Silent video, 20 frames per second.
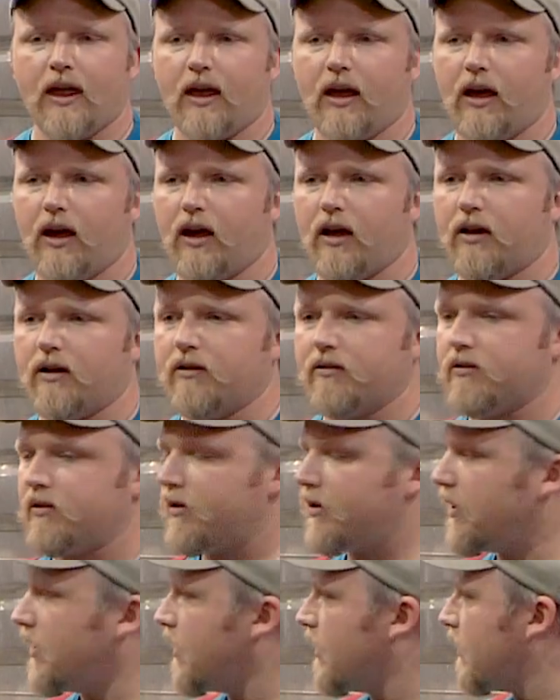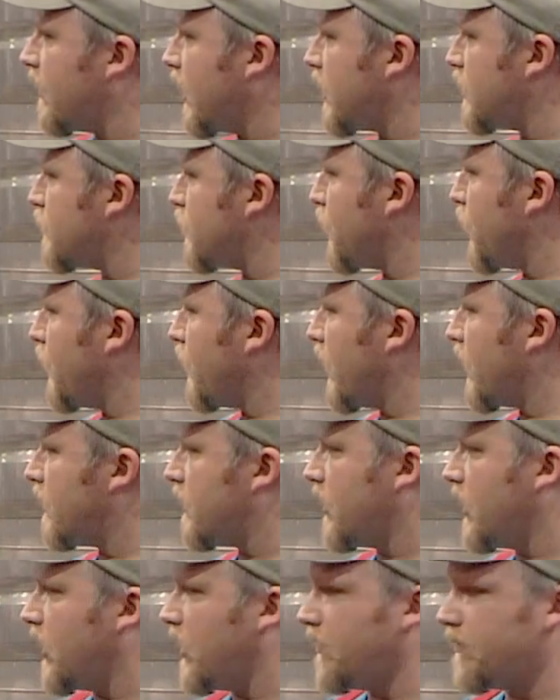and that's where you get
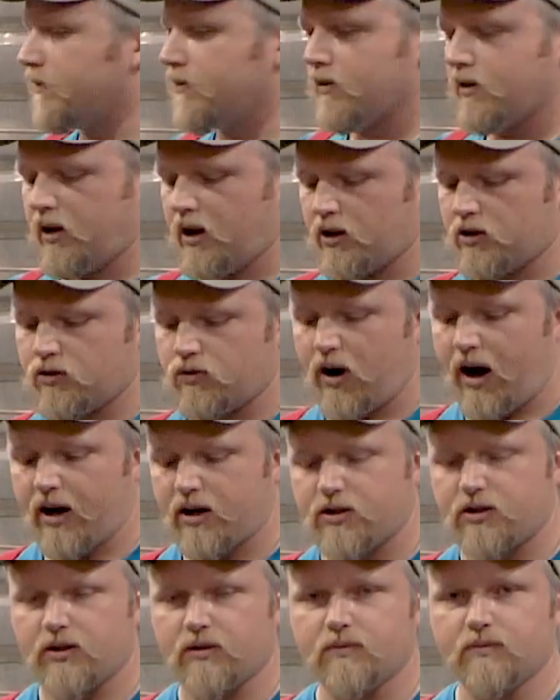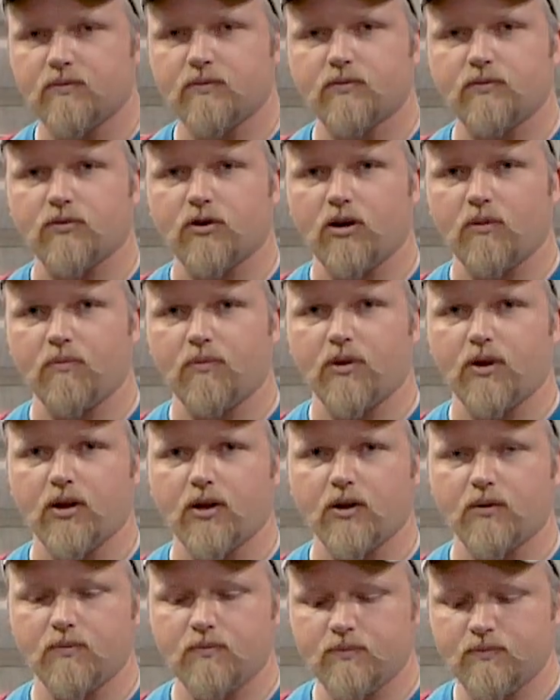the extraction from
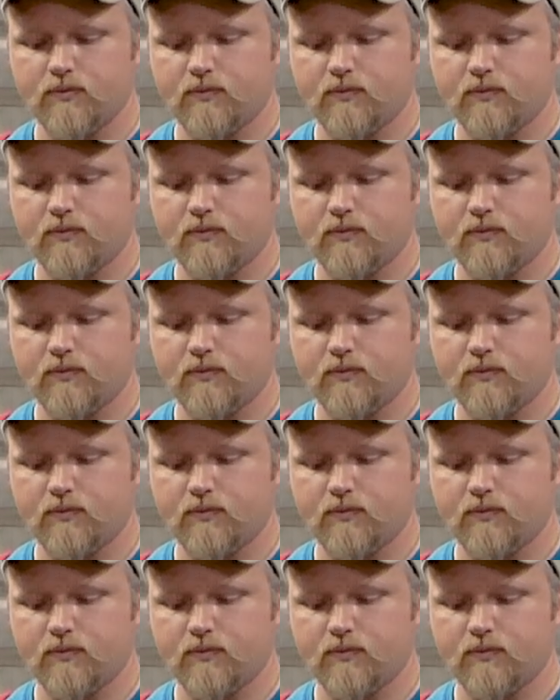the